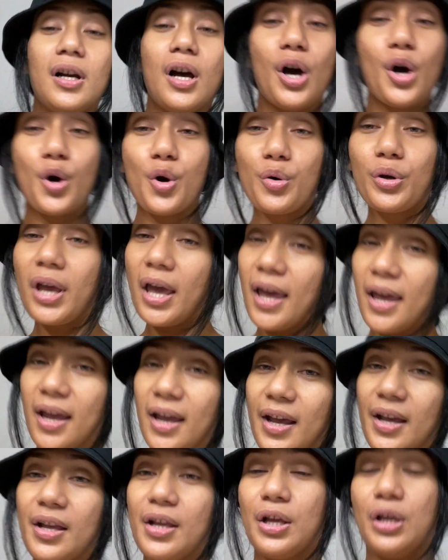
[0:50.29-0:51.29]

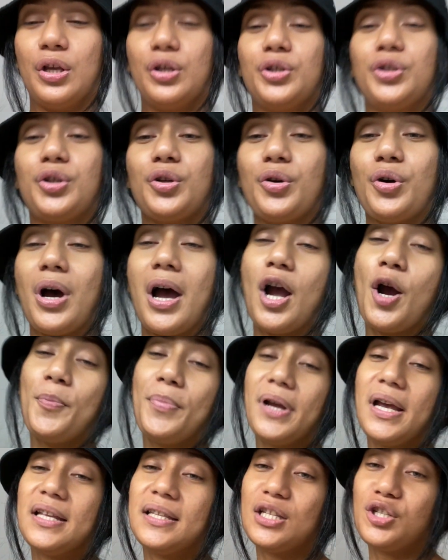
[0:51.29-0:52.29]
Okay. So I hope
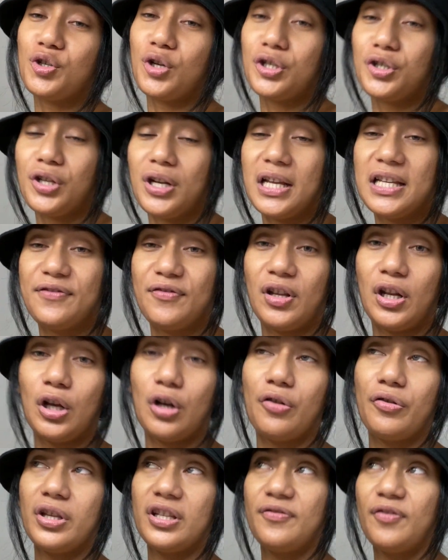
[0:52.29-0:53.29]
you guys enjoyed today's video.
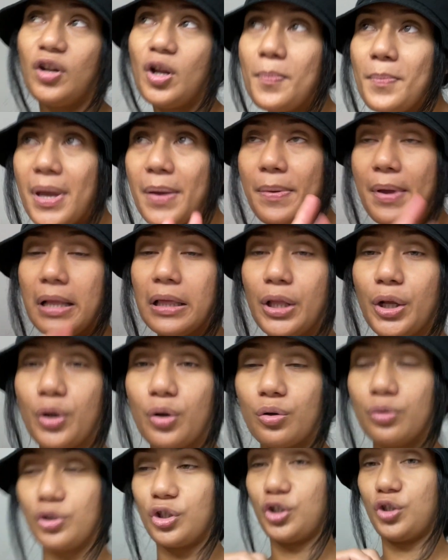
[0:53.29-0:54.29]
This video may be a
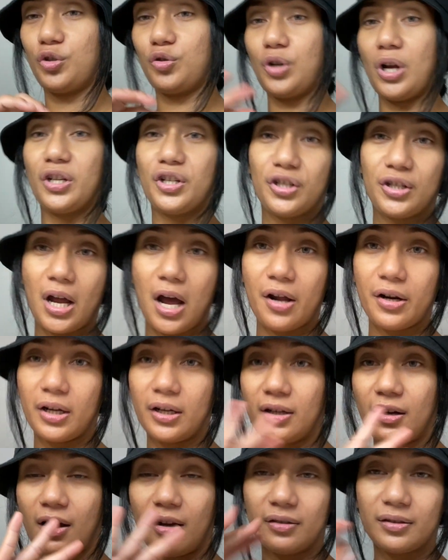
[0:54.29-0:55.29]
little stretched out
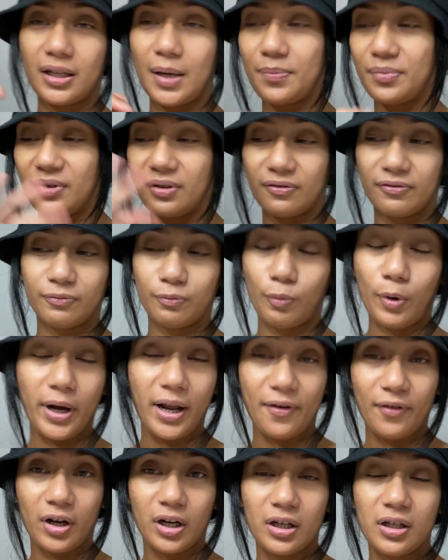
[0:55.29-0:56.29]
and all types of
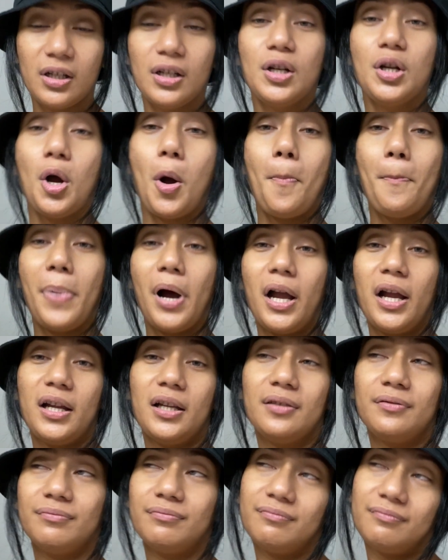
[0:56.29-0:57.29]
whatever,
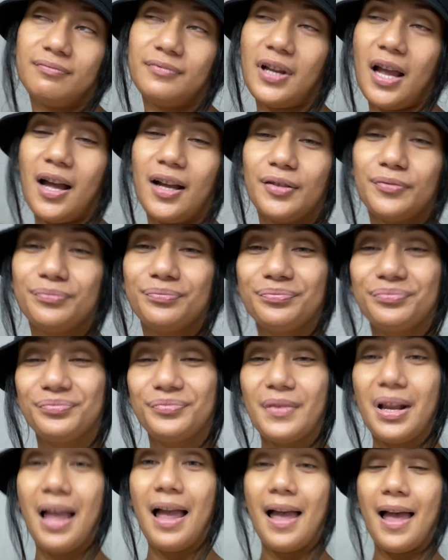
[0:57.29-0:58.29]
but yeah.
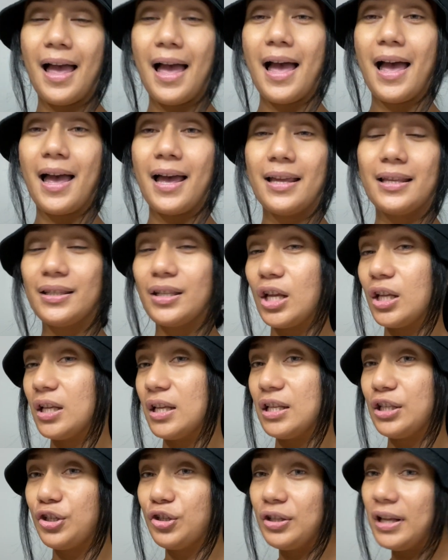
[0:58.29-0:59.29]
And
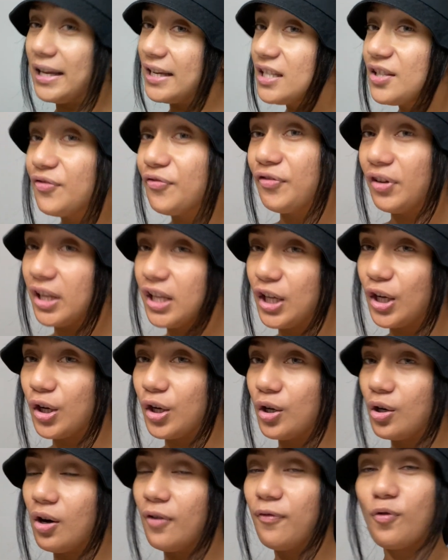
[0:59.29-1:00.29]
in today's video,
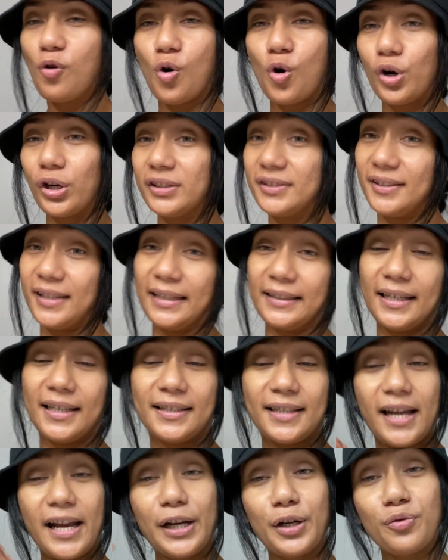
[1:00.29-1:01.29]
of course, like the
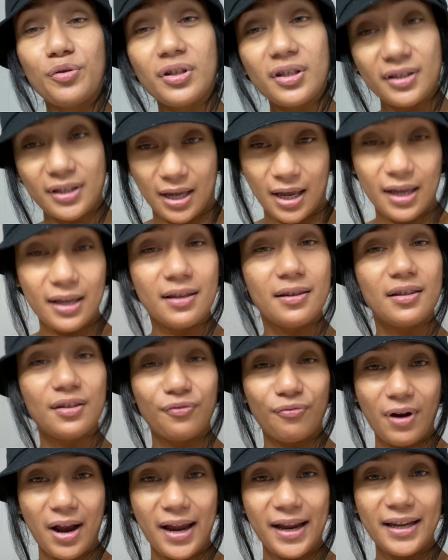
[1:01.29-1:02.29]
title says,
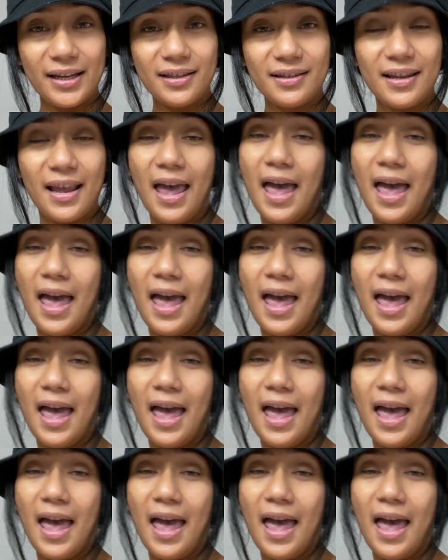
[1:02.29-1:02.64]
right?